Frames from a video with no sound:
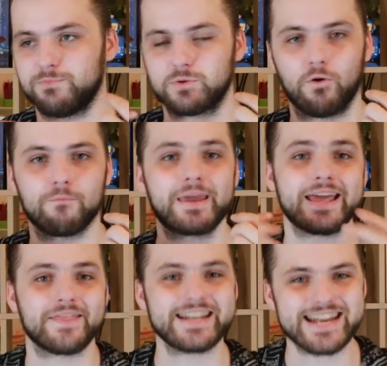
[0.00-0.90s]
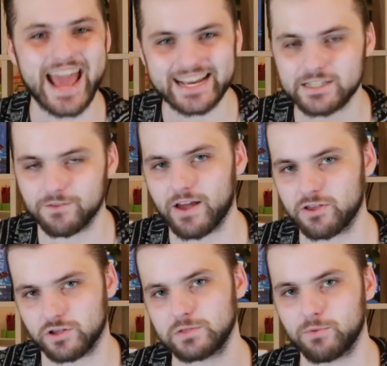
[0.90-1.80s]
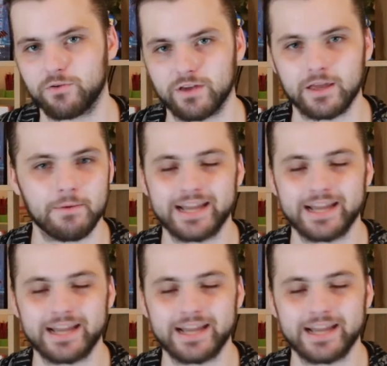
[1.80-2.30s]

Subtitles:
sort of be in the next Avengers movie,